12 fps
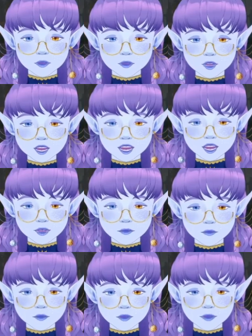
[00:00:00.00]
I
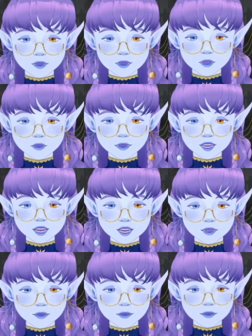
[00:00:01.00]
will station
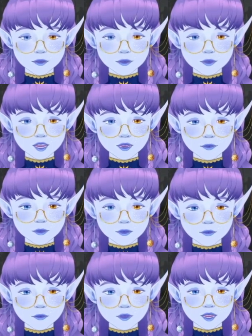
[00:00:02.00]
that.
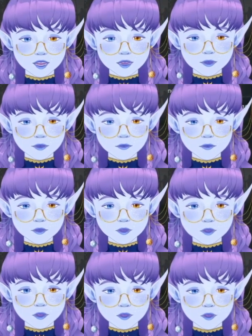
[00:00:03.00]
Absolutely. And those
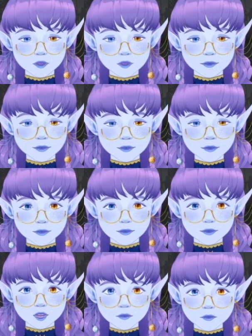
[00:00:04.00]
are
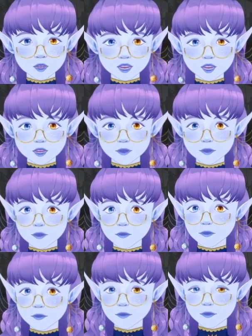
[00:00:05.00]
mangonels, so
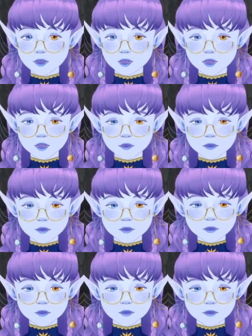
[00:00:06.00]
siege,
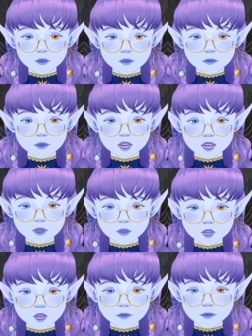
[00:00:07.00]

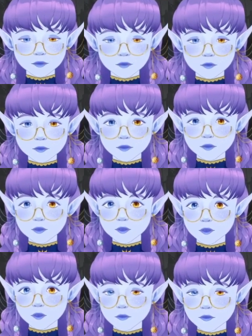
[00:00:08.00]
men-at-arms, which is
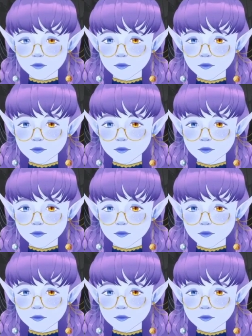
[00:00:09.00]
good.